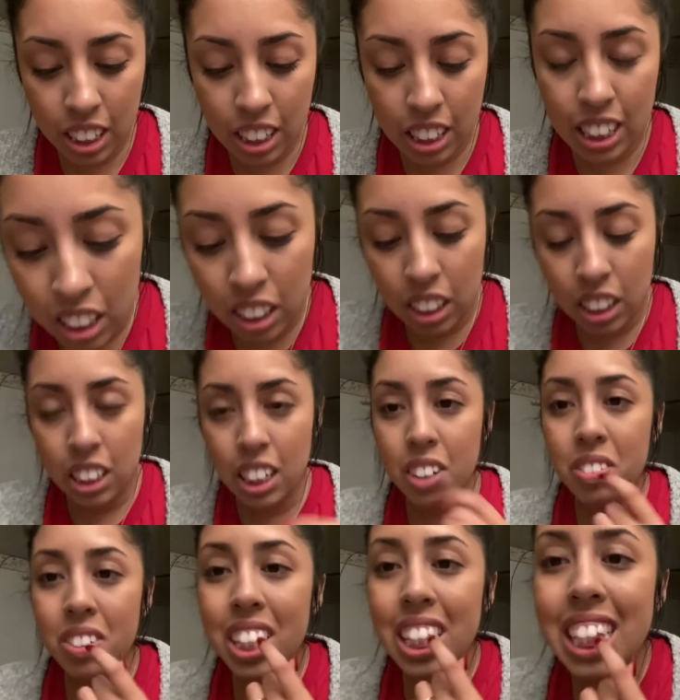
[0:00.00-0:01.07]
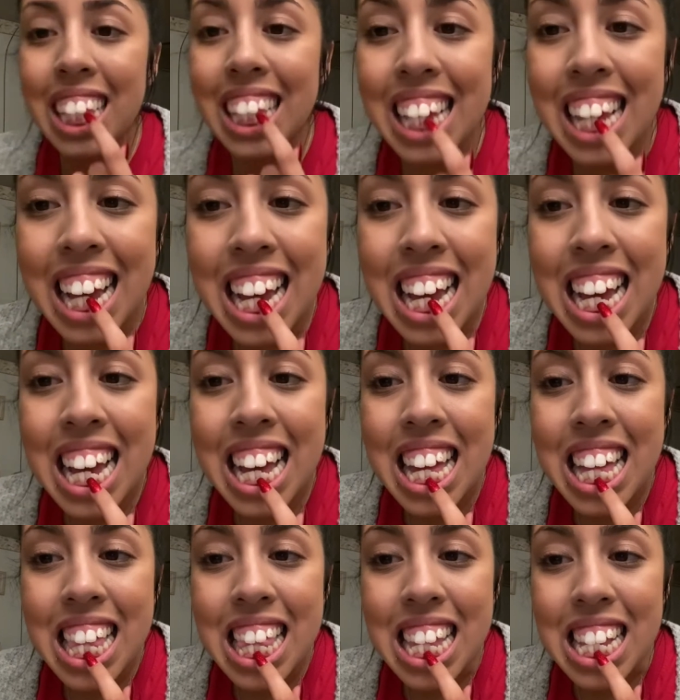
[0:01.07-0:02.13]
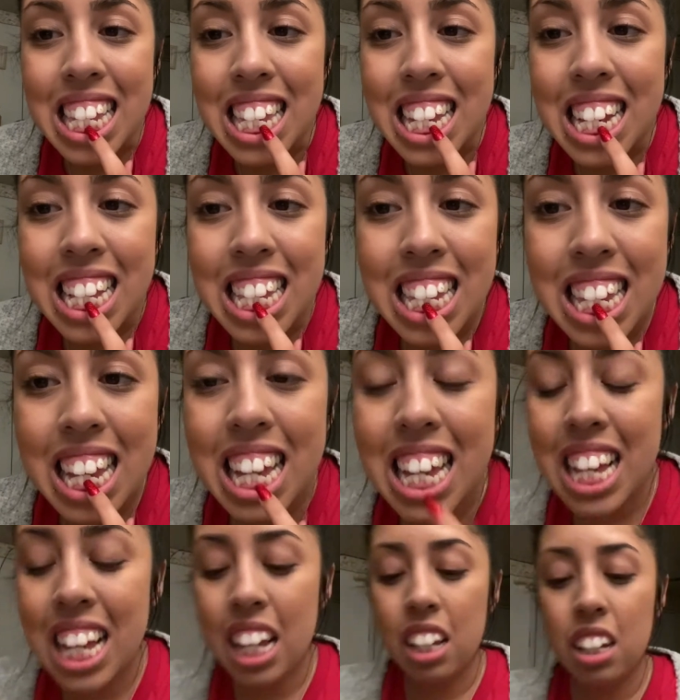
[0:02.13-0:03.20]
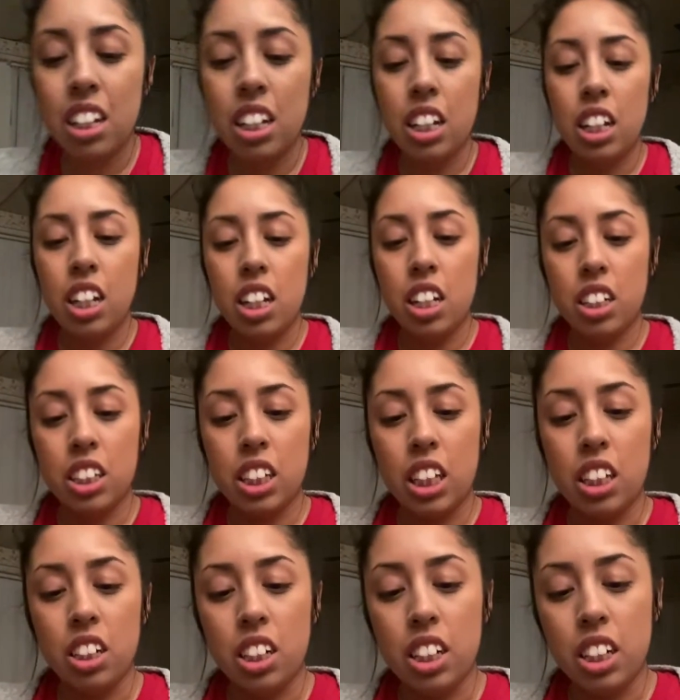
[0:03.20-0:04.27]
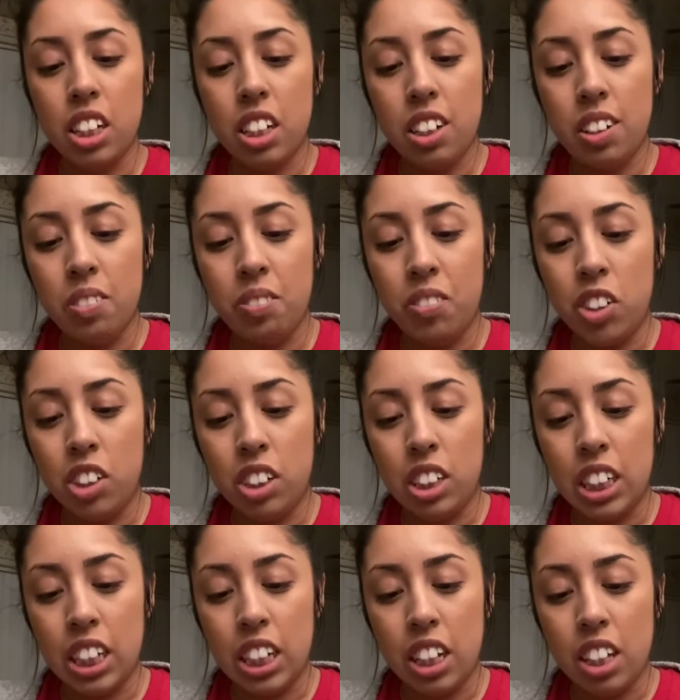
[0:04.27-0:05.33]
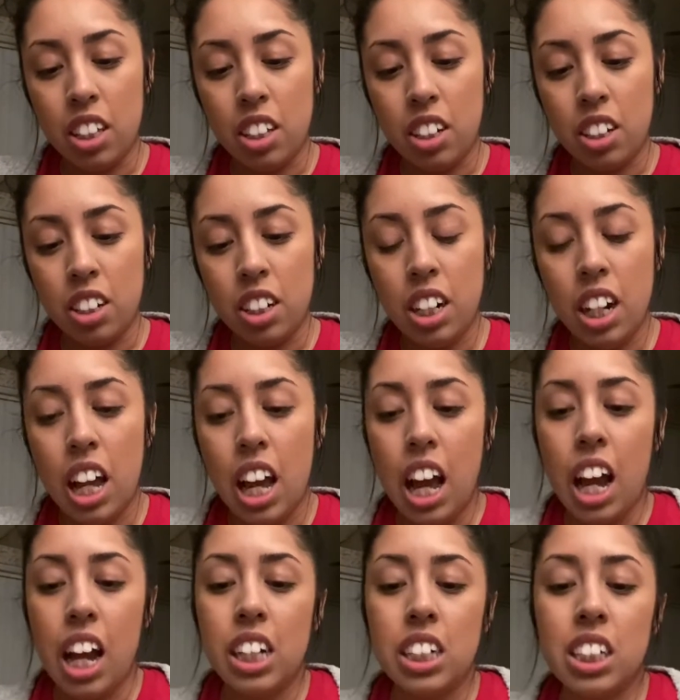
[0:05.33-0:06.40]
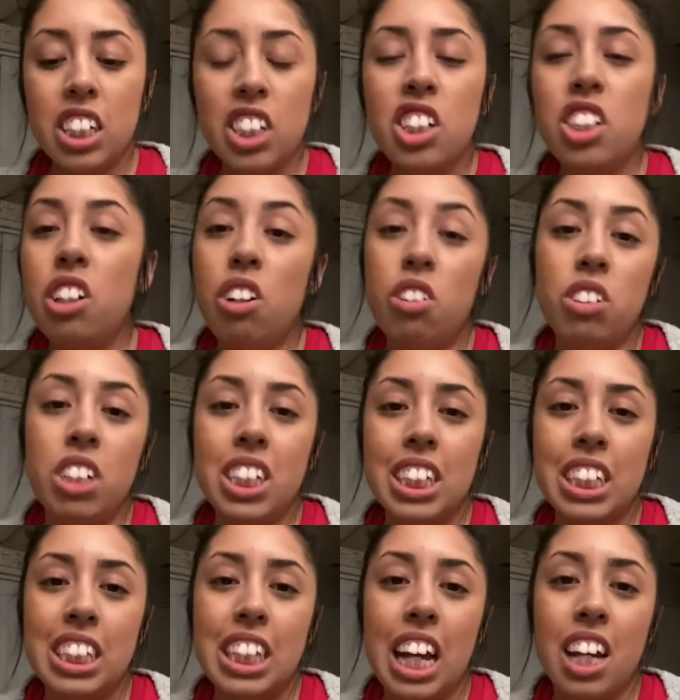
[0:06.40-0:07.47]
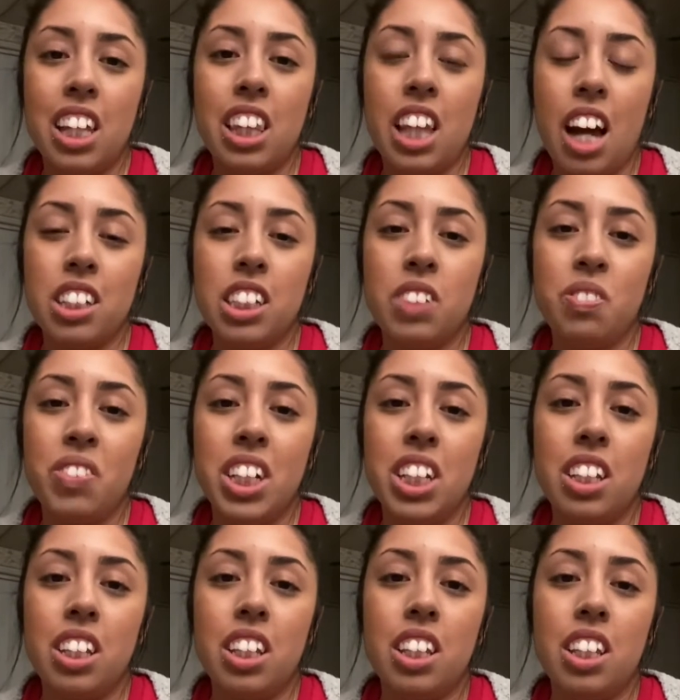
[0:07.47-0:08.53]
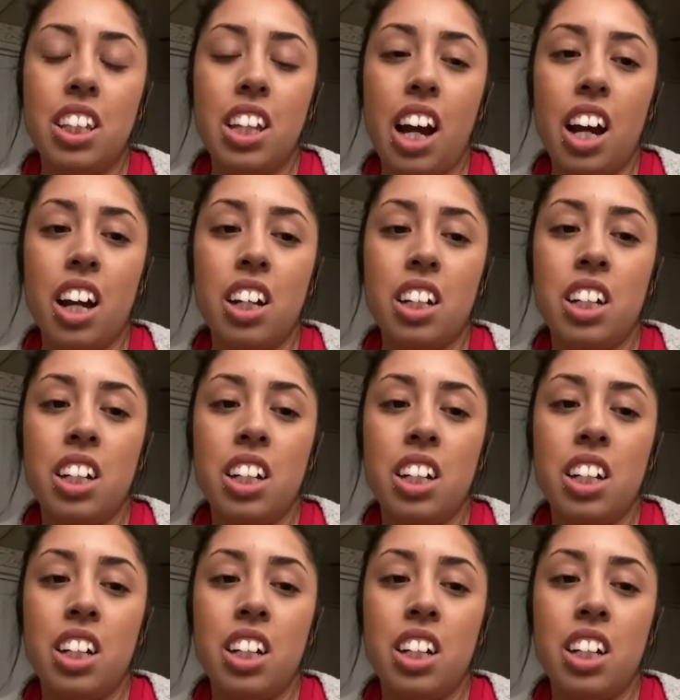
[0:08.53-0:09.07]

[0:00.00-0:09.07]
And same with these ones. Looks like they're gonna come more together. I did notice that last month that